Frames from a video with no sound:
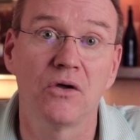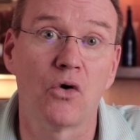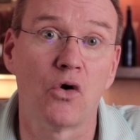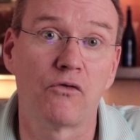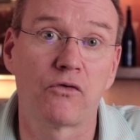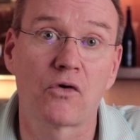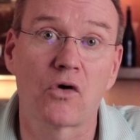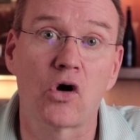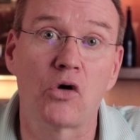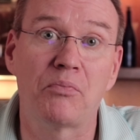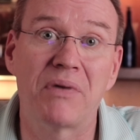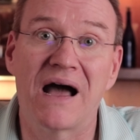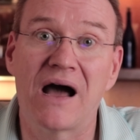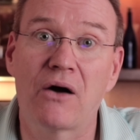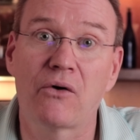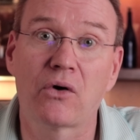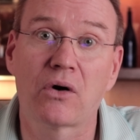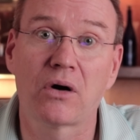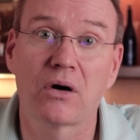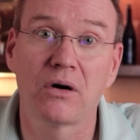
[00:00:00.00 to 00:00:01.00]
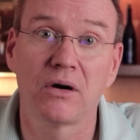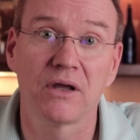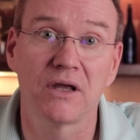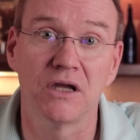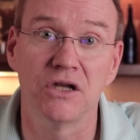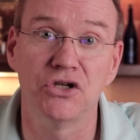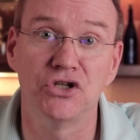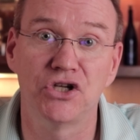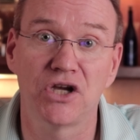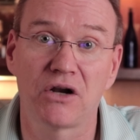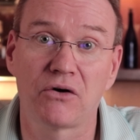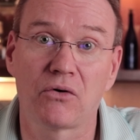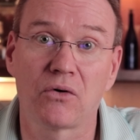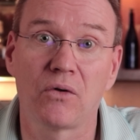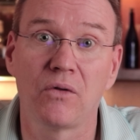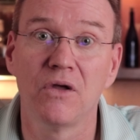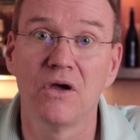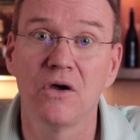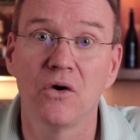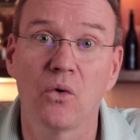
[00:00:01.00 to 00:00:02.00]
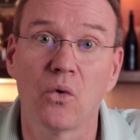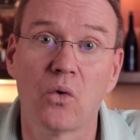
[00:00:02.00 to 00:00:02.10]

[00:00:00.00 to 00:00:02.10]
overall power in general,